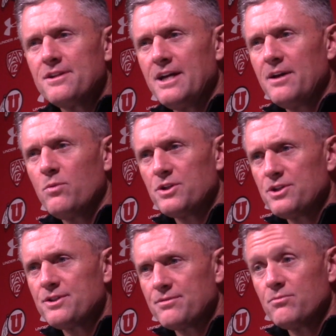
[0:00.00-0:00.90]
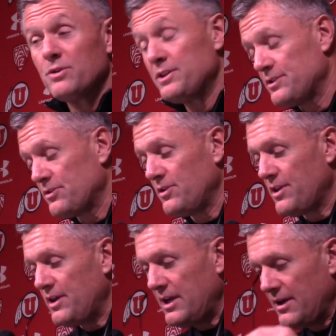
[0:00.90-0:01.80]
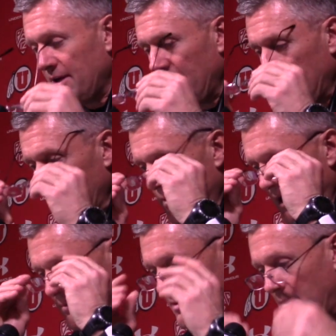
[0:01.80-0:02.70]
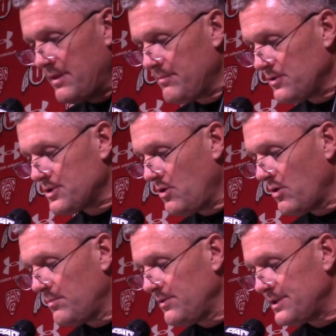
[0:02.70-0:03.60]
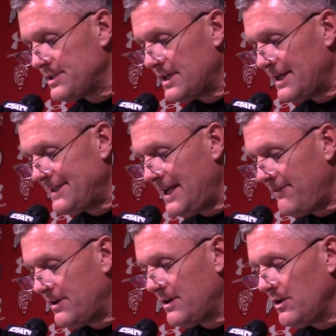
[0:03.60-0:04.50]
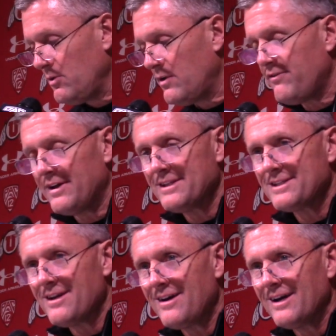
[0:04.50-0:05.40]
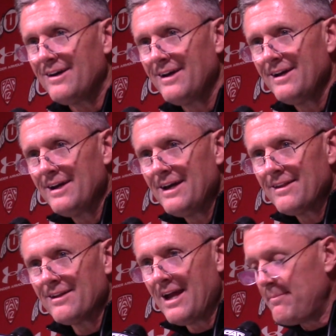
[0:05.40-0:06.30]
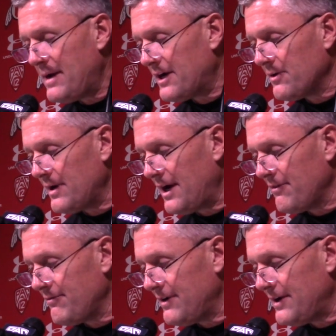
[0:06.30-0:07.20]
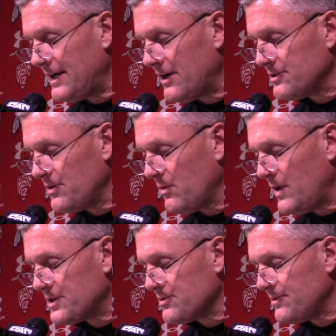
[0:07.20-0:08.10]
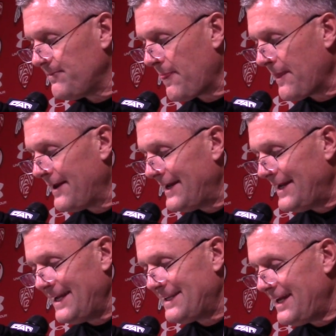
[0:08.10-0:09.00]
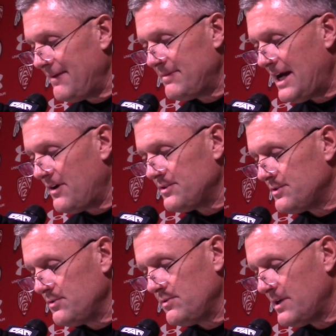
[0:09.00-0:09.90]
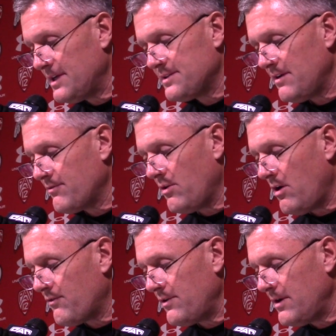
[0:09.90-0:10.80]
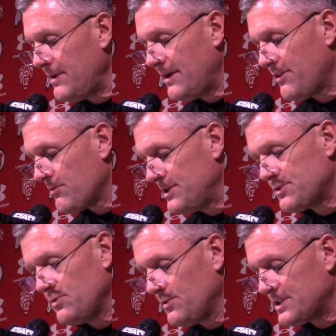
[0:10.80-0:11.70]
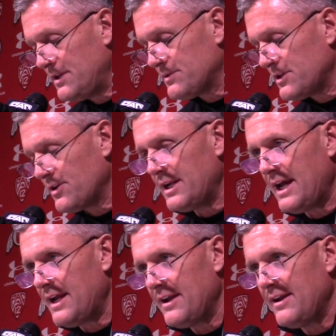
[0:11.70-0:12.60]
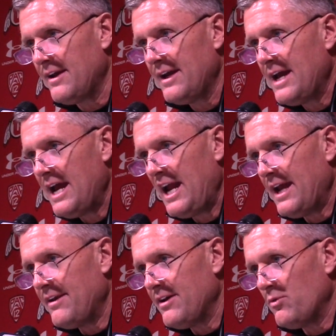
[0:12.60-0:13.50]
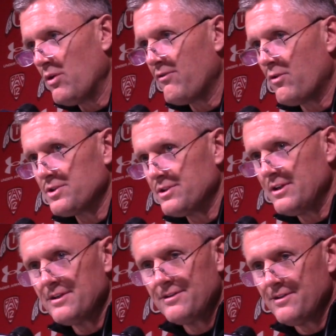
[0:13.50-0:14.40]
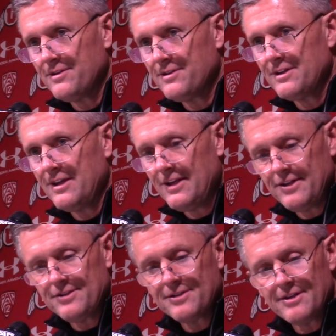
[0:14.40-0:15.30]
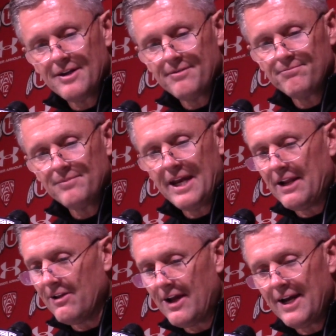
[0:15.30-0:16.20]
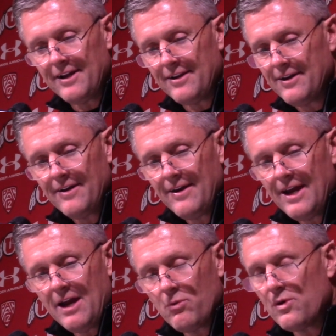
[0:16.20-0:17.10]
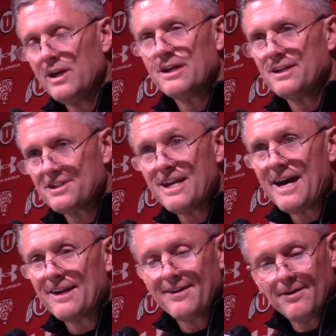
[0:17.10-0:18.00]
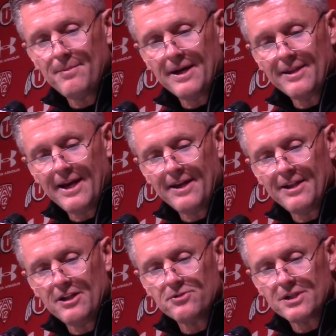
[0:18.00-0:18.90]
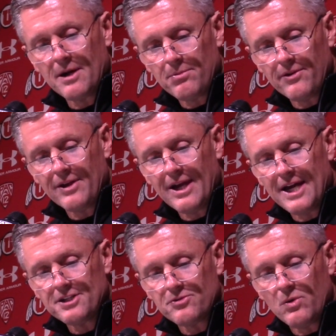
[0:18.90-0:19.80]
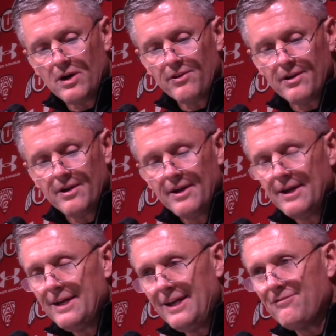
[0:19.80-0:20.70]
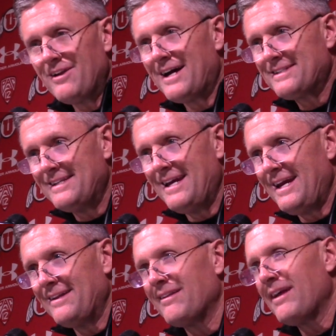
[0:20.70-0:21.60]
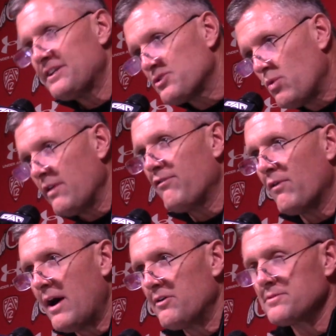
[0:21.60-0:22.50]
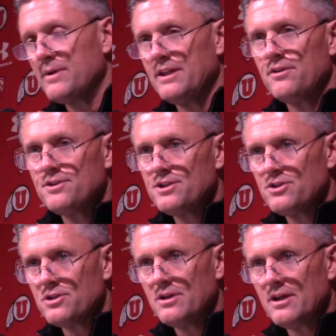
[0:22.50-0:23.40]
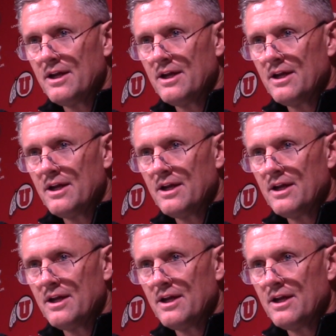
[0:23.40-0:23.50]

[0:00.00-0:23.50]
today, which is a good thing. And probably the most notable is David Luafatasaga, the linebacker out of Arizona Western. It came down to a tough call for him. He had 3 schools that he was looking at, and we were fortunate to get his NLI, and we're ecstatic about that. And there's a couple other guys as well that, if not today, in the last 24 hours, made their decision